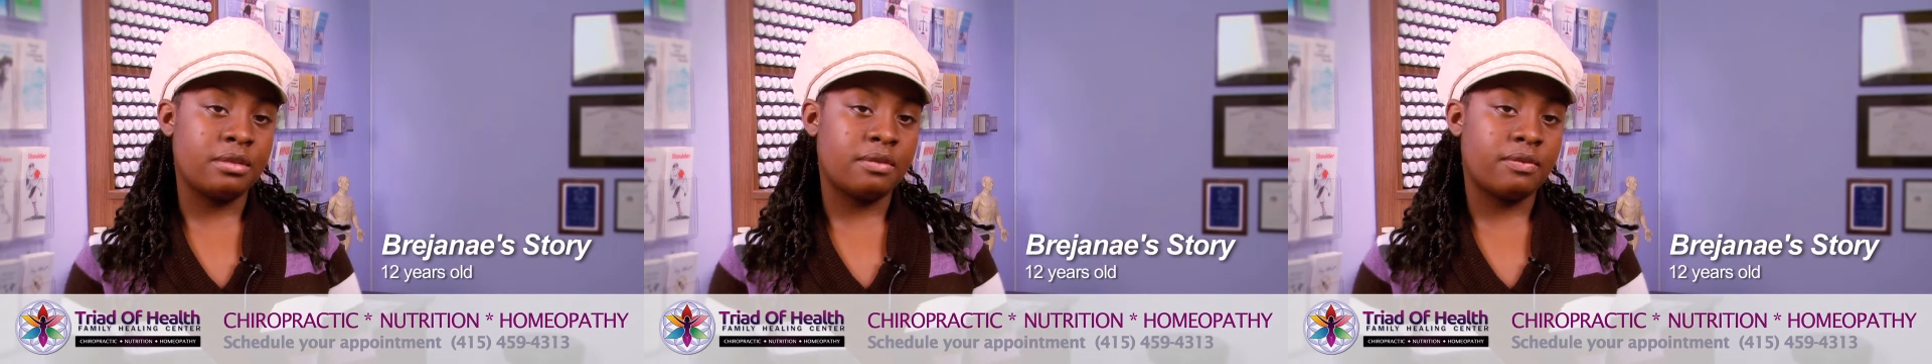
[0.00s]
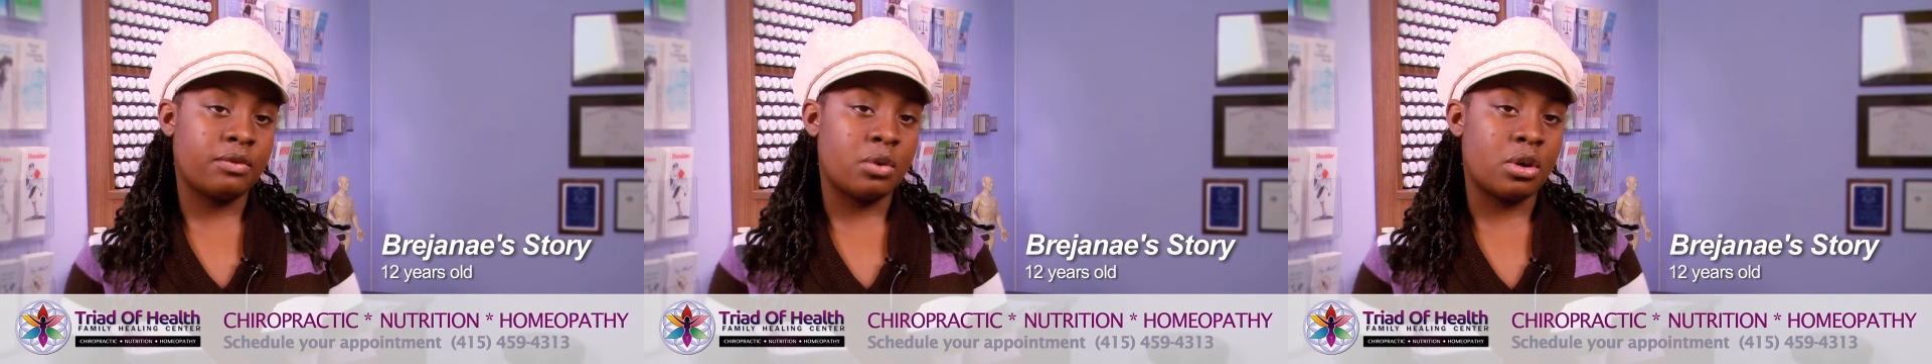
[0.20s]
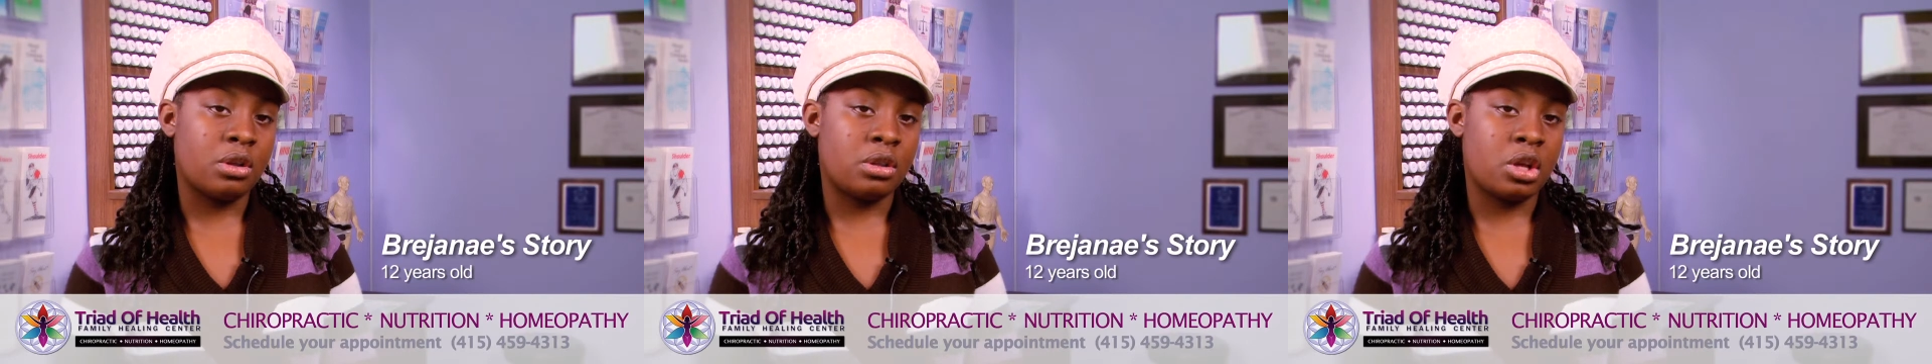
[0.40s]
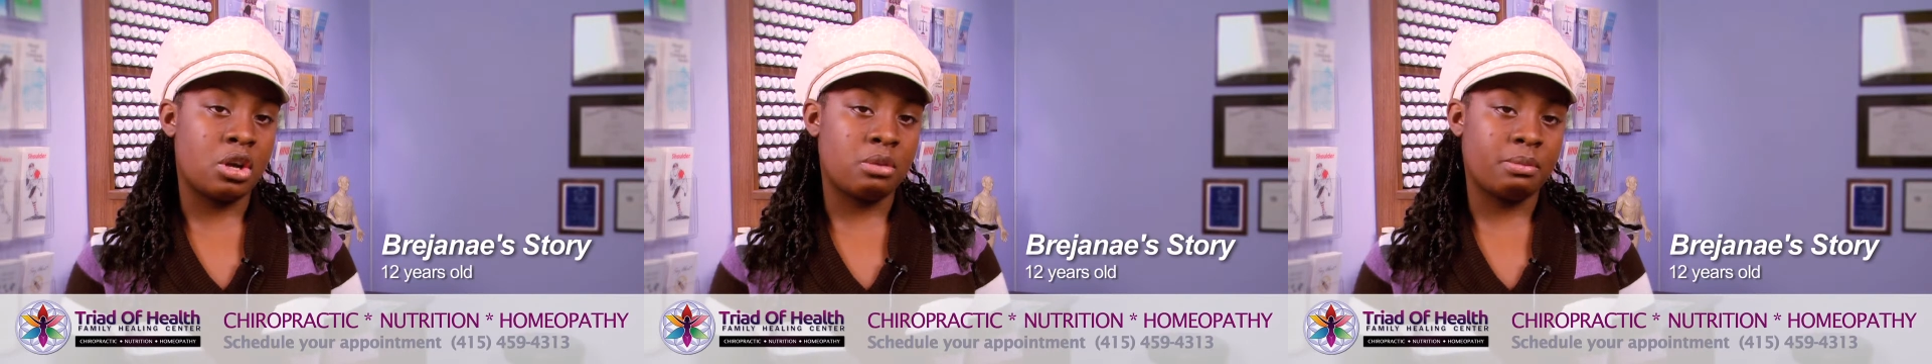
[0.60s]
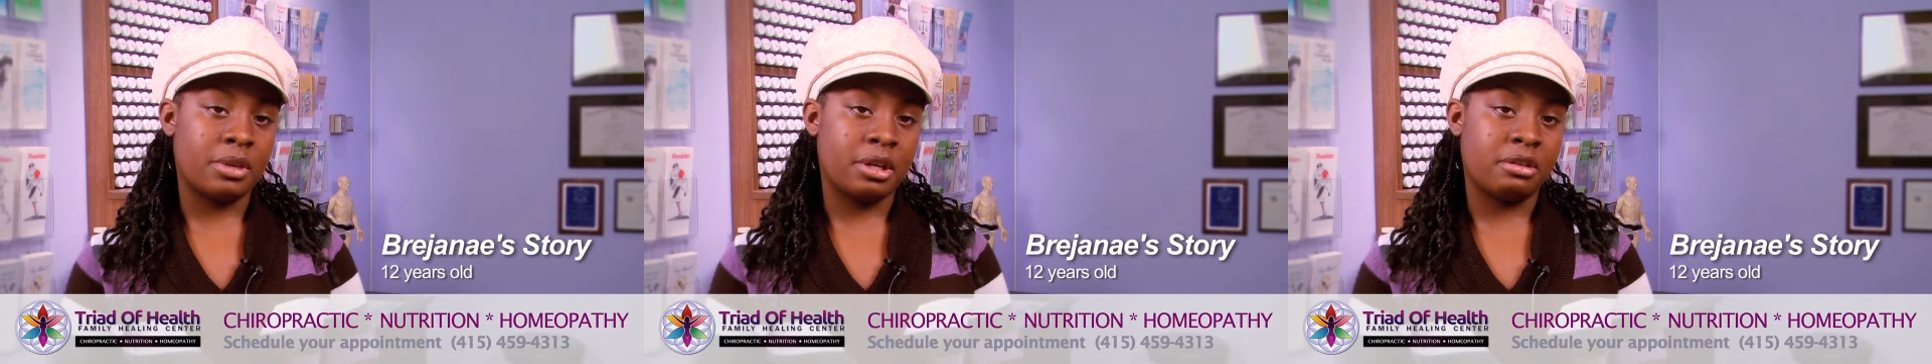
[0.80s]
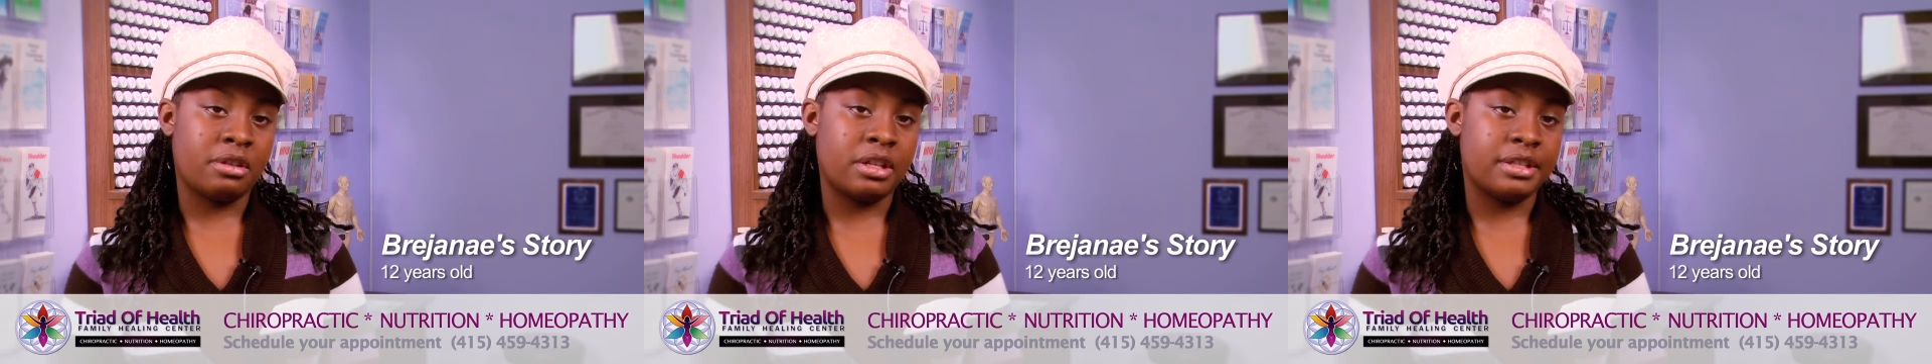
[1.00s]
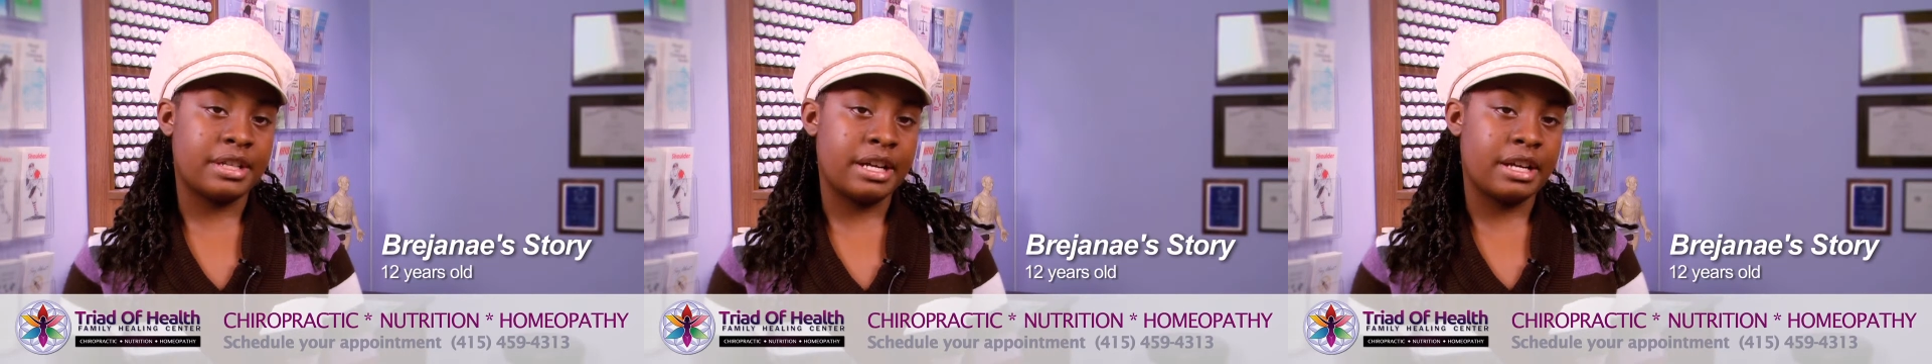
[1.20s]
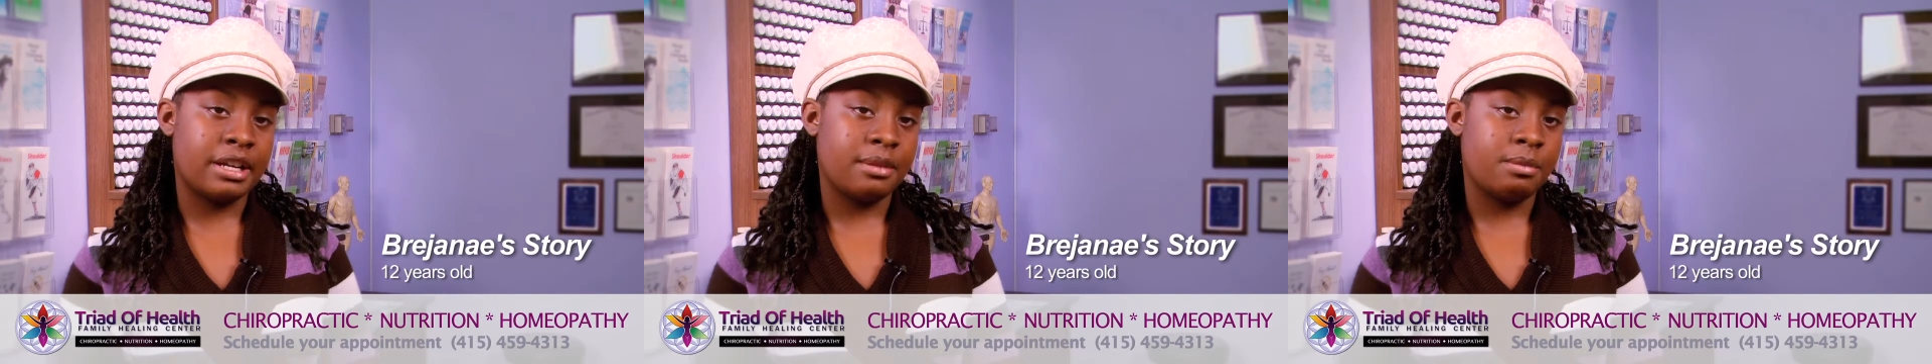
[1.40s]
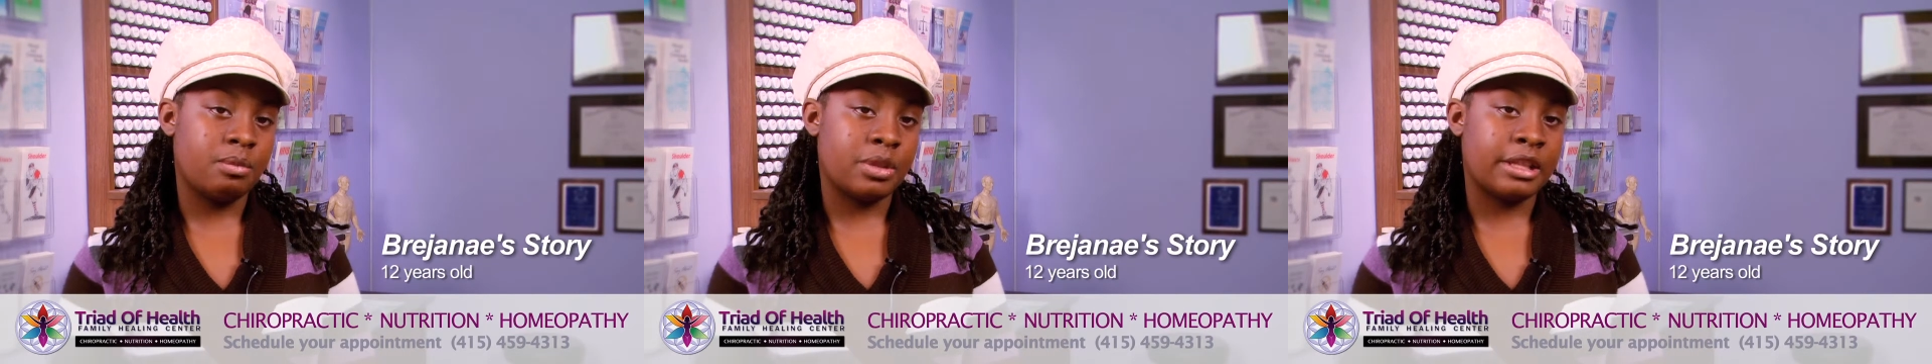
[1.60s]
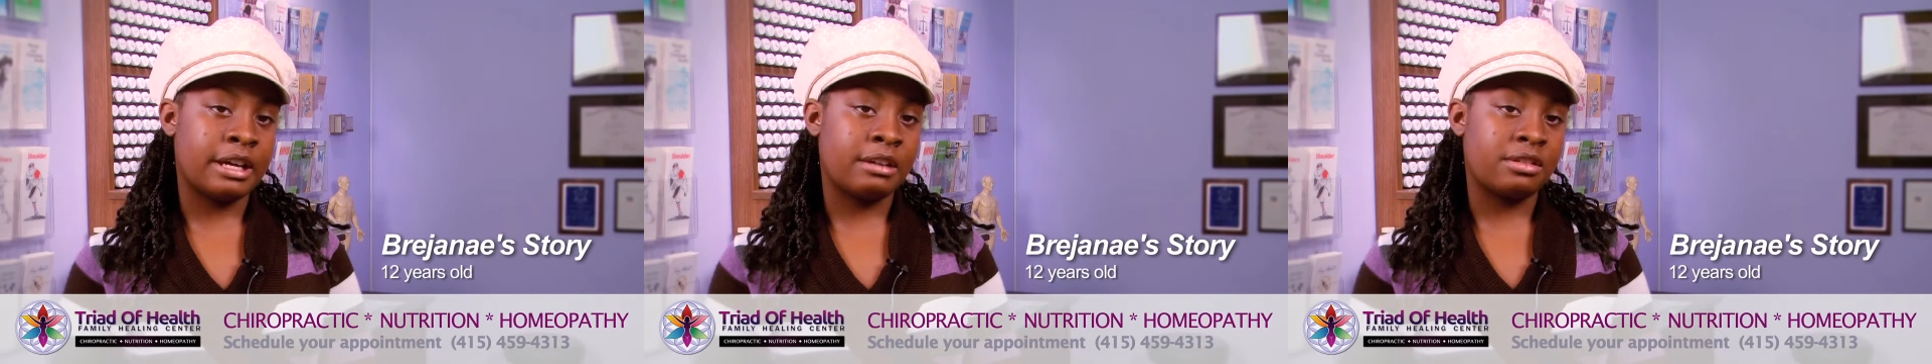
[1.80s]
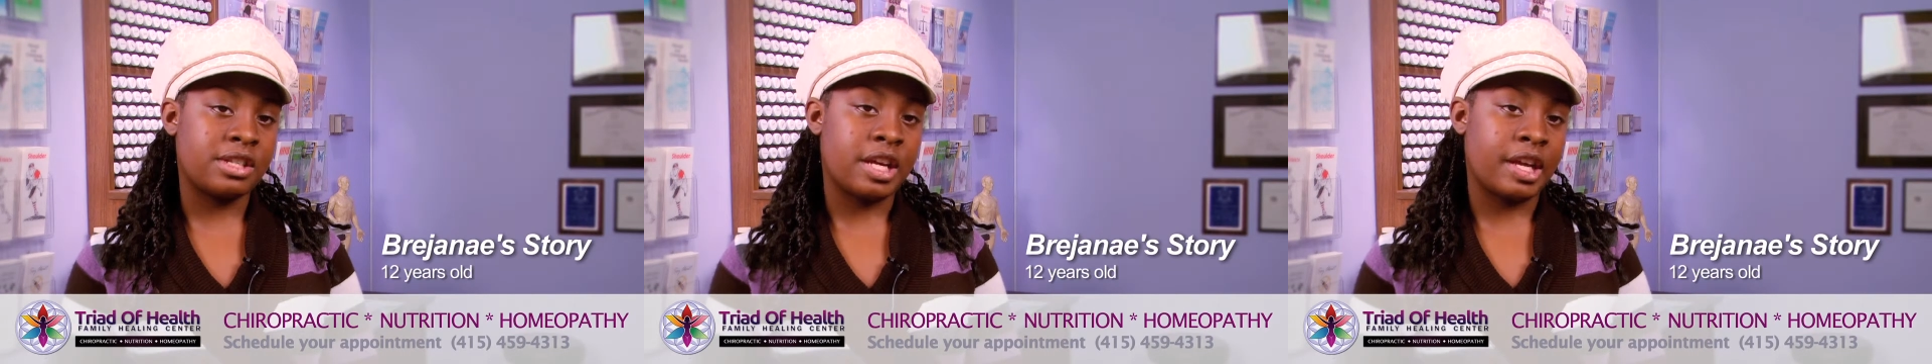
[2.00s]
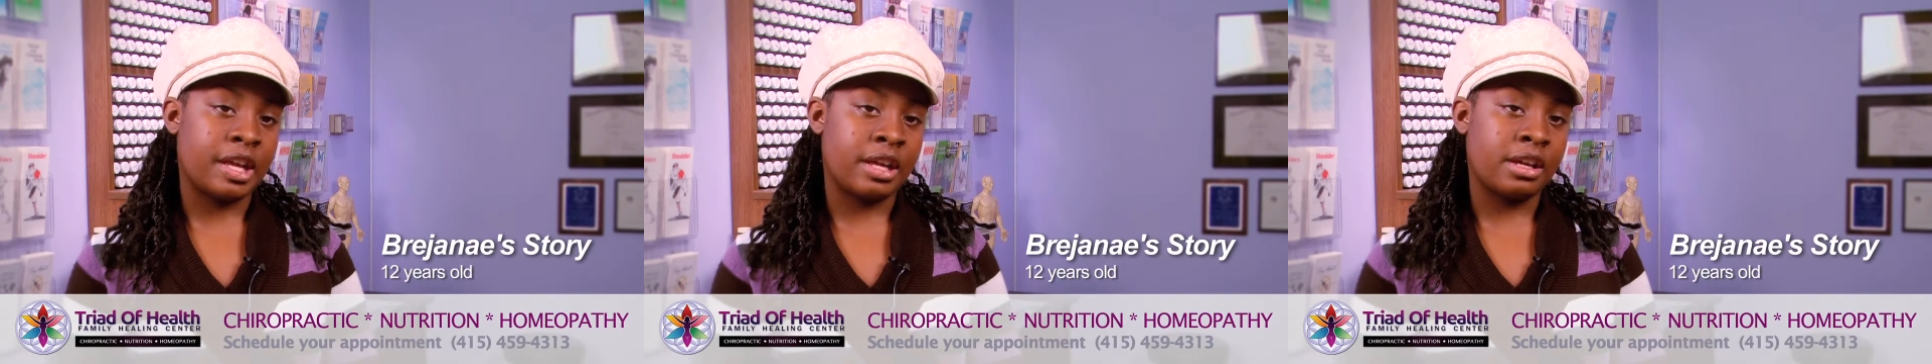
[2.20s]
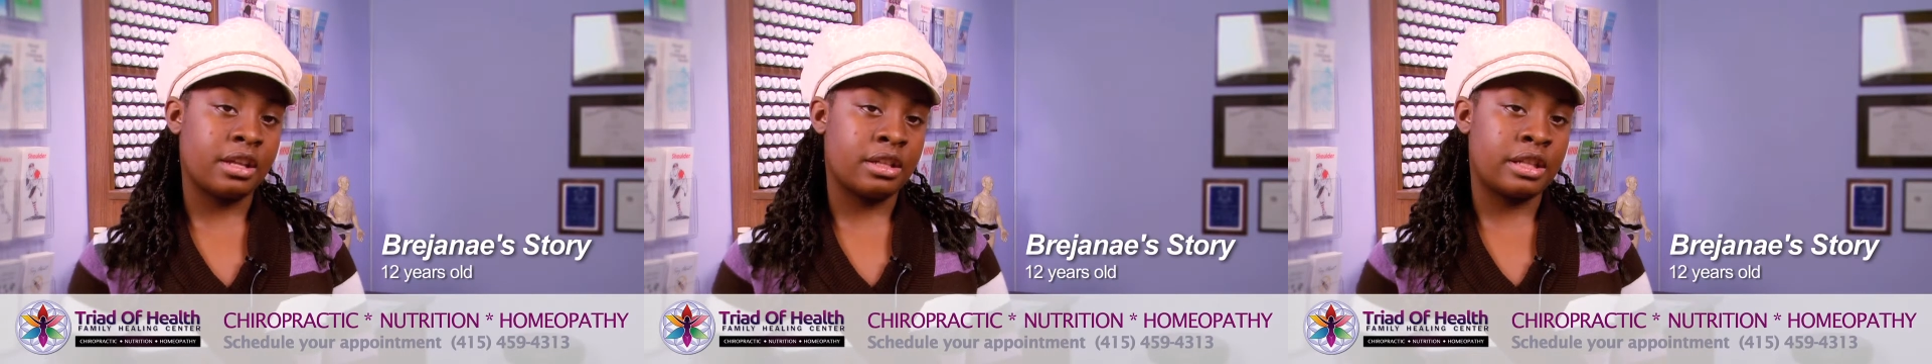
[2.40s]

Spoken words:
for a long period of time without taking